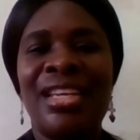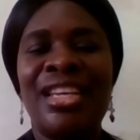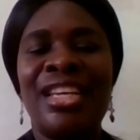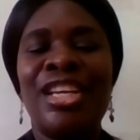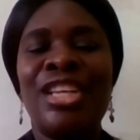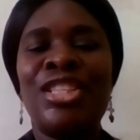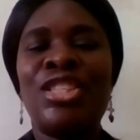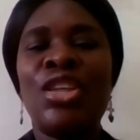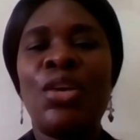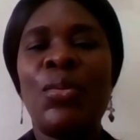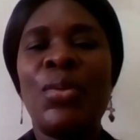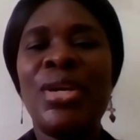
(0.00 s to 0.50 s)

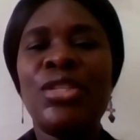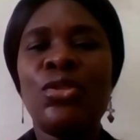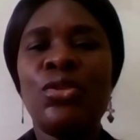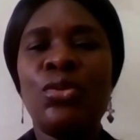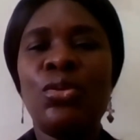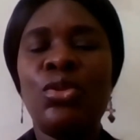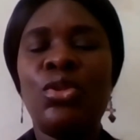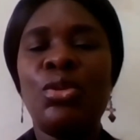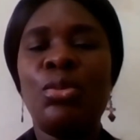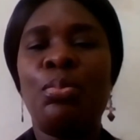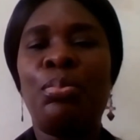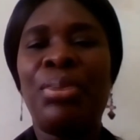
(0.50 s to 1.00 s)
It's always
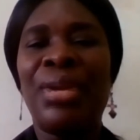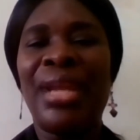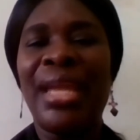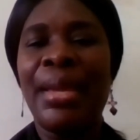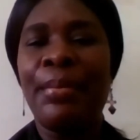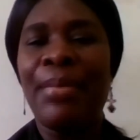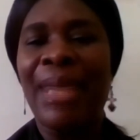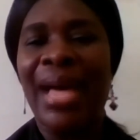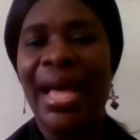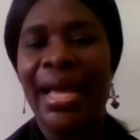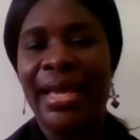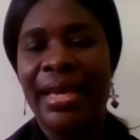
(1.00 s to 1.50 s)
good to
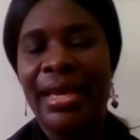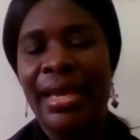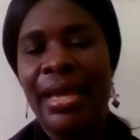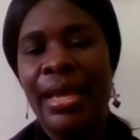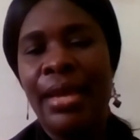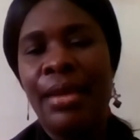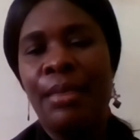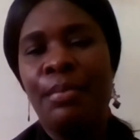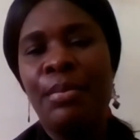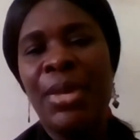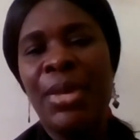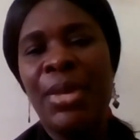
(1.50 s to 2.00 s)
play back
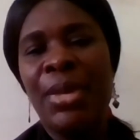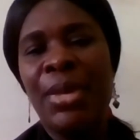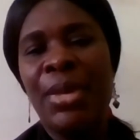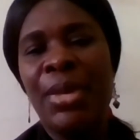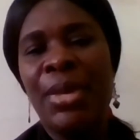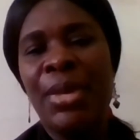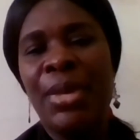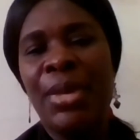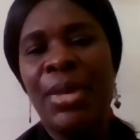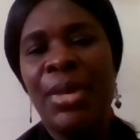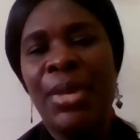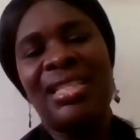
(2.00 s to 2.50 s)

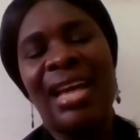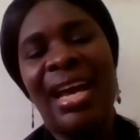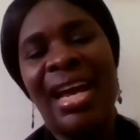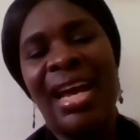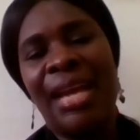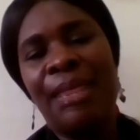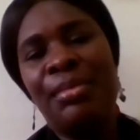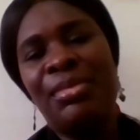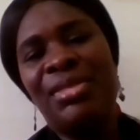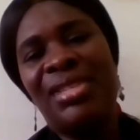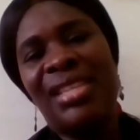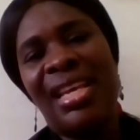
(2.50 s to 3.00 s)
because
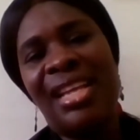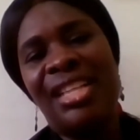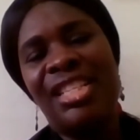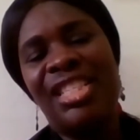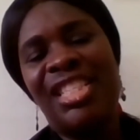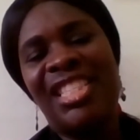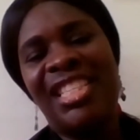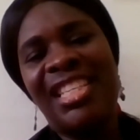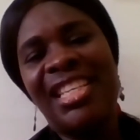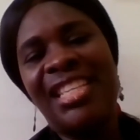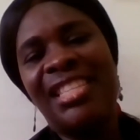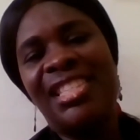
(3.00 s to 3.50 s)
times and
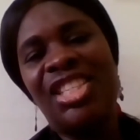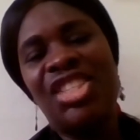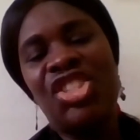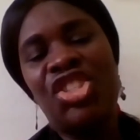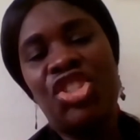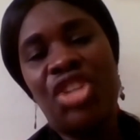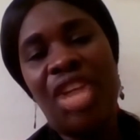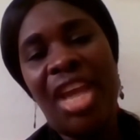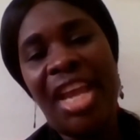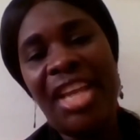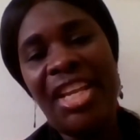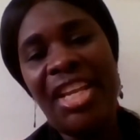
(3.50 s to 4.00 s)

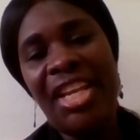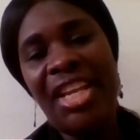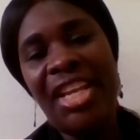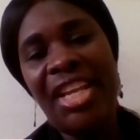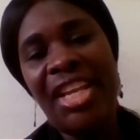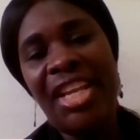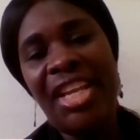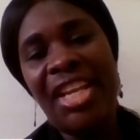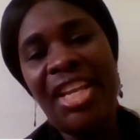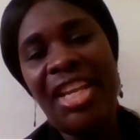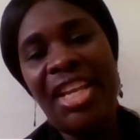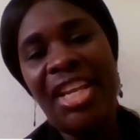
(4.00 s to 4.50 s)
seasons
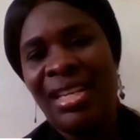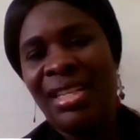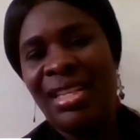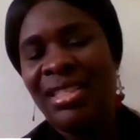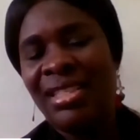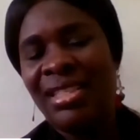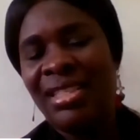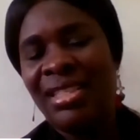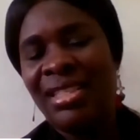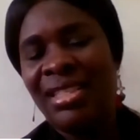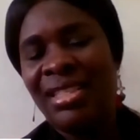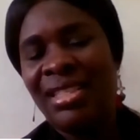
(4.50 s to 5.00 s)
changes.
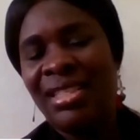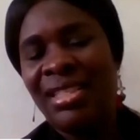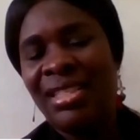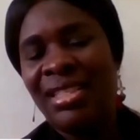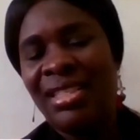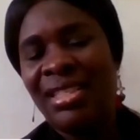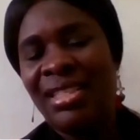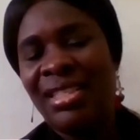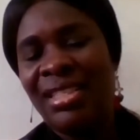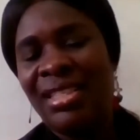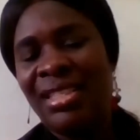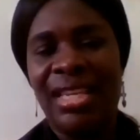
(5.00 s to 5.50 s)
Times are
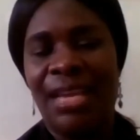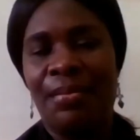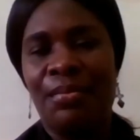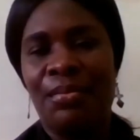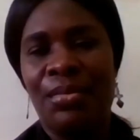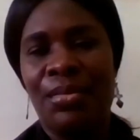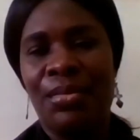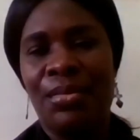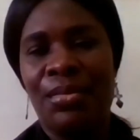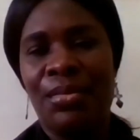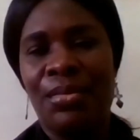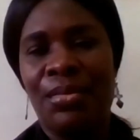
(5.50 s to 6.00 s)
not the
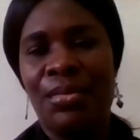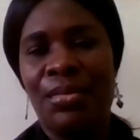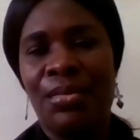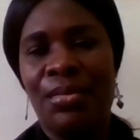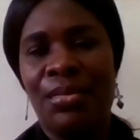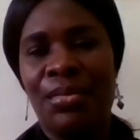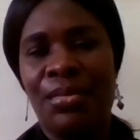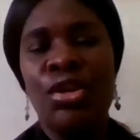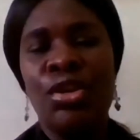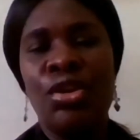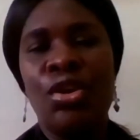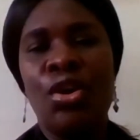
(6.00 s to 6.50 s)
same, mm.
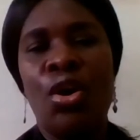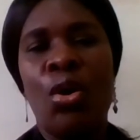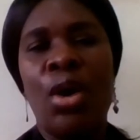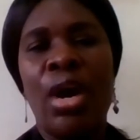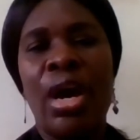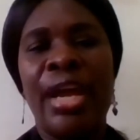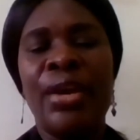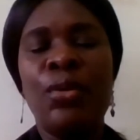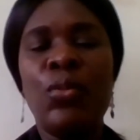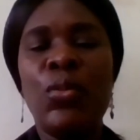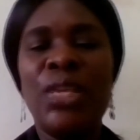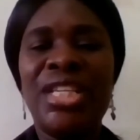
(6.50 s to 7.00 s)
you
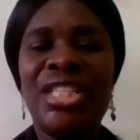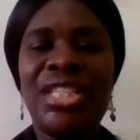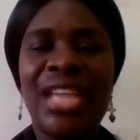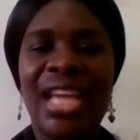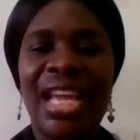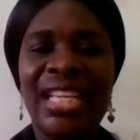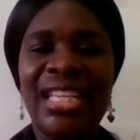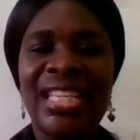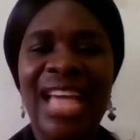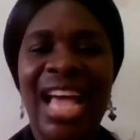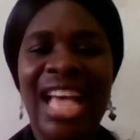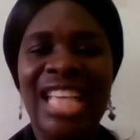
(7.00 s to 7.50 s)
know, and we
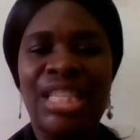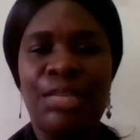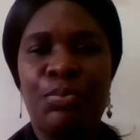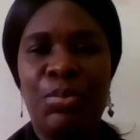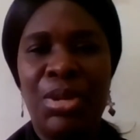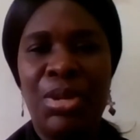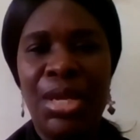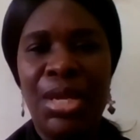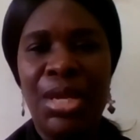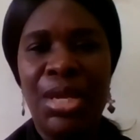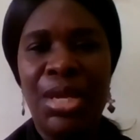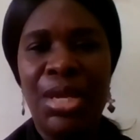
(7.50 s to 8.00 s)
change as
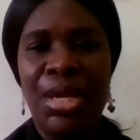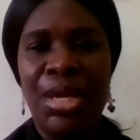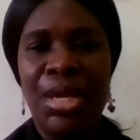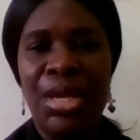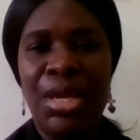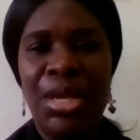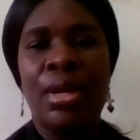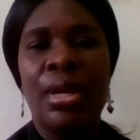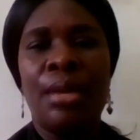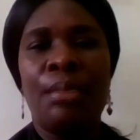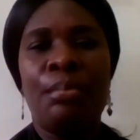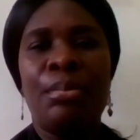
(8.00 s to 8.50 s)
people.
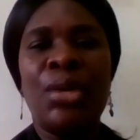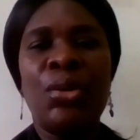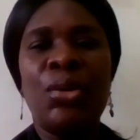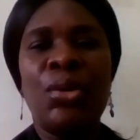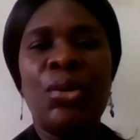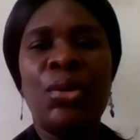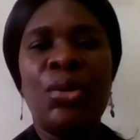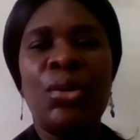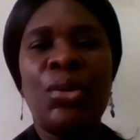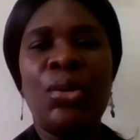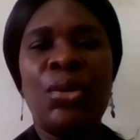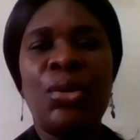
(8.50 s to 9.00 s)
But we
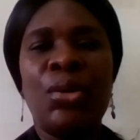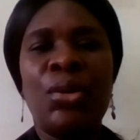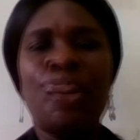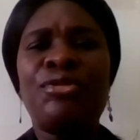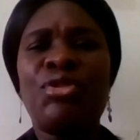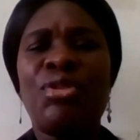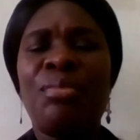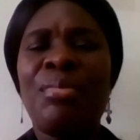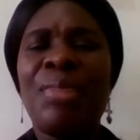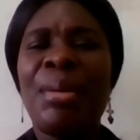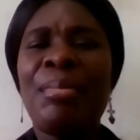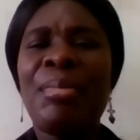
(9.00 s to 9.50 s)
always have
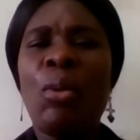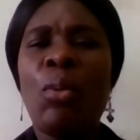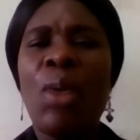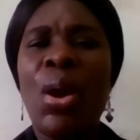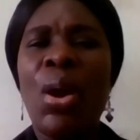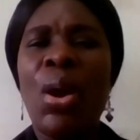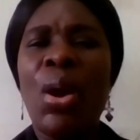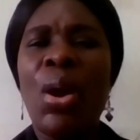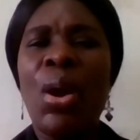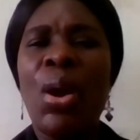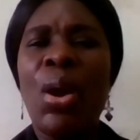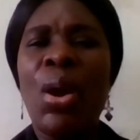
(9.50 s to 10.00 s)
to remember
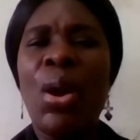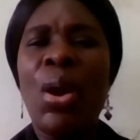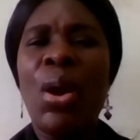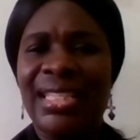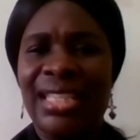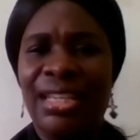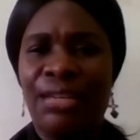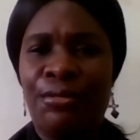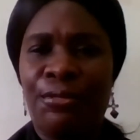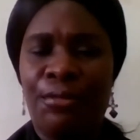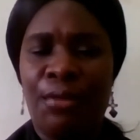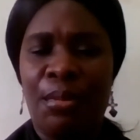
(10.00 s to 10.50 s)
where we
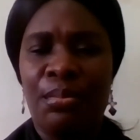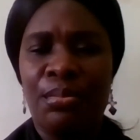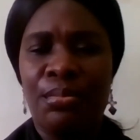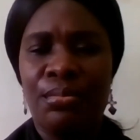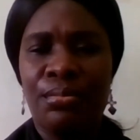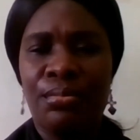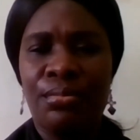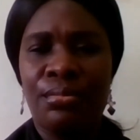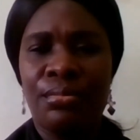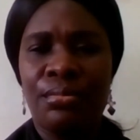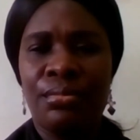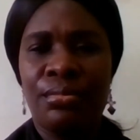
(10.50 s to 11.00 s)
started from.
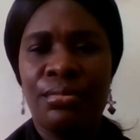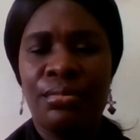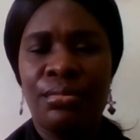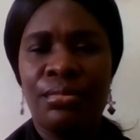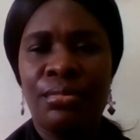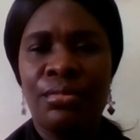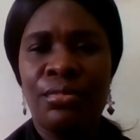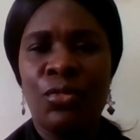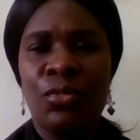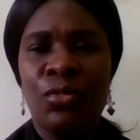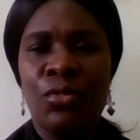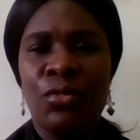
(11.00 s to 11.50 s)

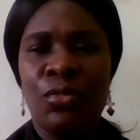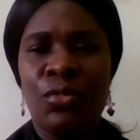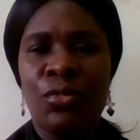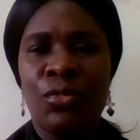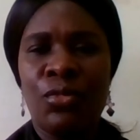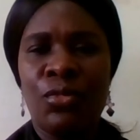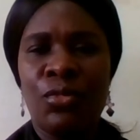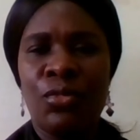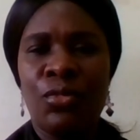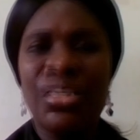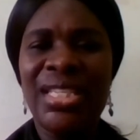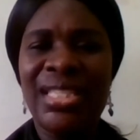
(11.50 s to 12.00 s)
Where
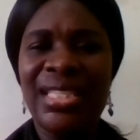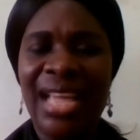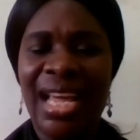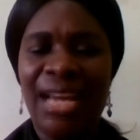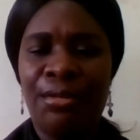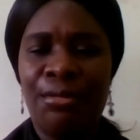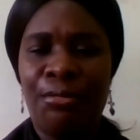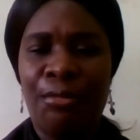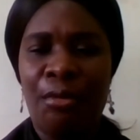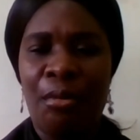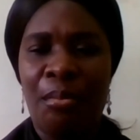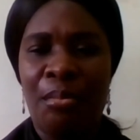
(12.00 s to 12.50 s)
did we
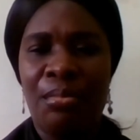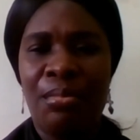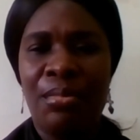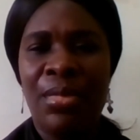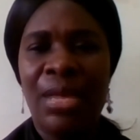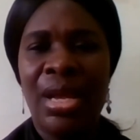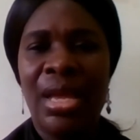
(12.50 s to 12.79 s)
start from?